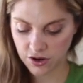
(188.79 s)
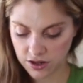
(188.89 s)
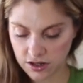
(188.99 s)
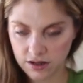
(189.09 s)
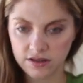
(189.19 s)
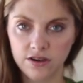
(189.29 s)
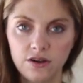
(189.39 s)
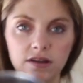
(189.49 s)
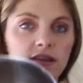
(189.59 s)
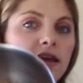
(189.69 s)

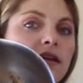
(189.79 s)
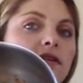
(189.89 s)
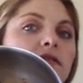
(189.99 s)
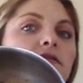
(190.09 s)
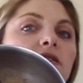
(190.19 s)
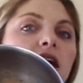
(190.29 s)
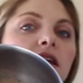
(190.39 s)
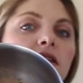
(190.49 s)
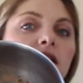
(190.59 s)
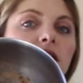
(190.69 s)
already like
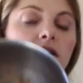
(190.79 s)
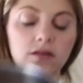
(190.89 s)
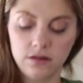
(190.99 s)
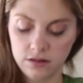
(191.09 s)
getting there.